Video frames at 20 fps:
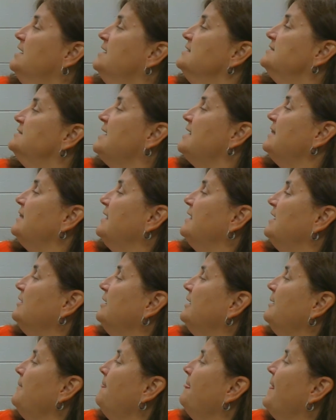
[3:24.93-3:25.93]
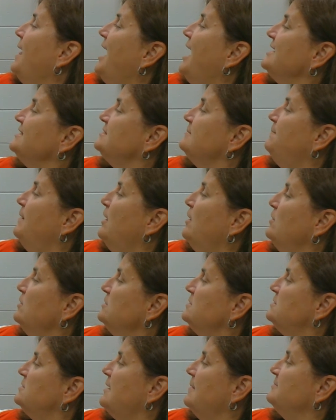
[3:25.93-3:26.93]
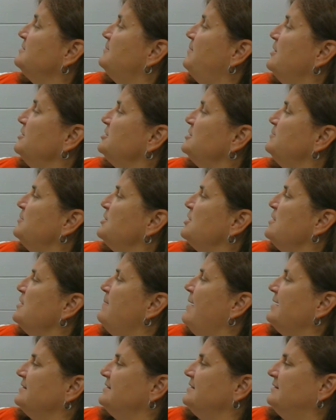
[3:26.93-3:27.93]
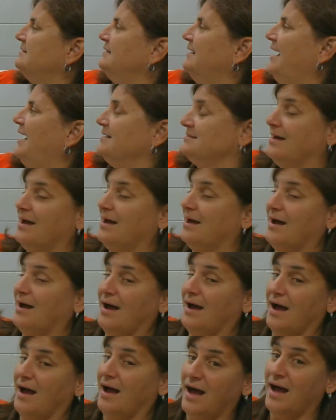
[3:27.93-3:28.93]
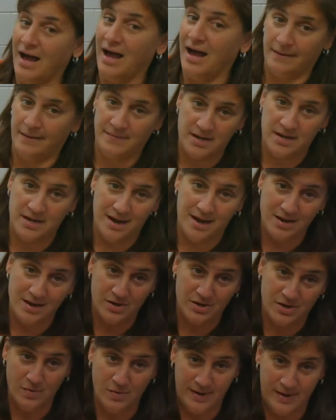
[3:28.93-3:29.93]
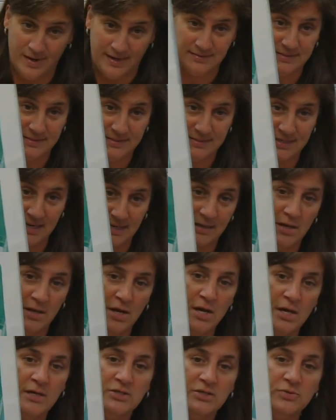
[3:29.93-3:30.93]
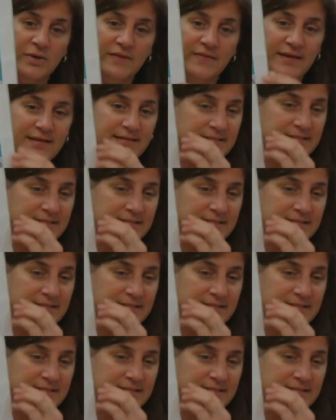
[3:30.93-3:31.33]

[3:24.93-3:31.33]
said Larry. I'm supposed to bring you back to class. I'm not going, said Stanley. So what do you think